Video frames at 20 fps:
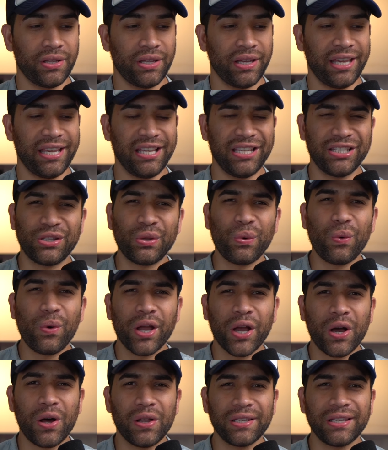He's
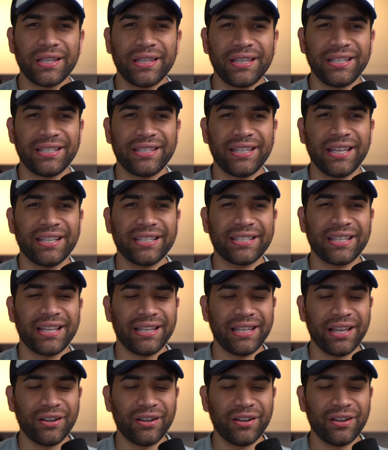doing all of these things and